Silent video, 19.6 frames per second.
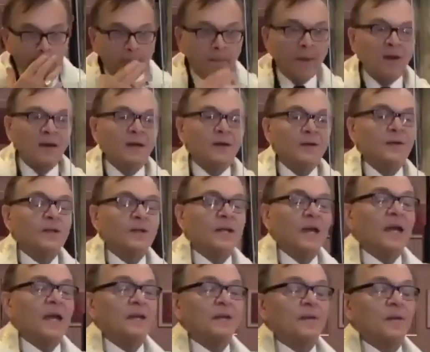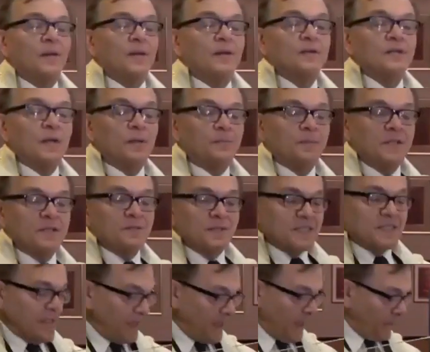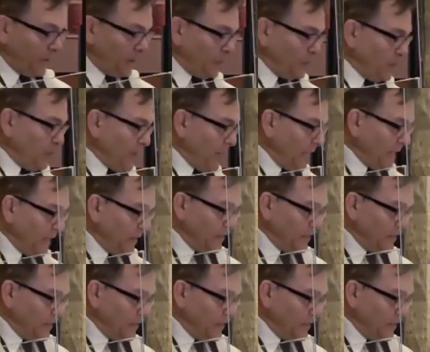Okay, so please be seated. I'm going to do my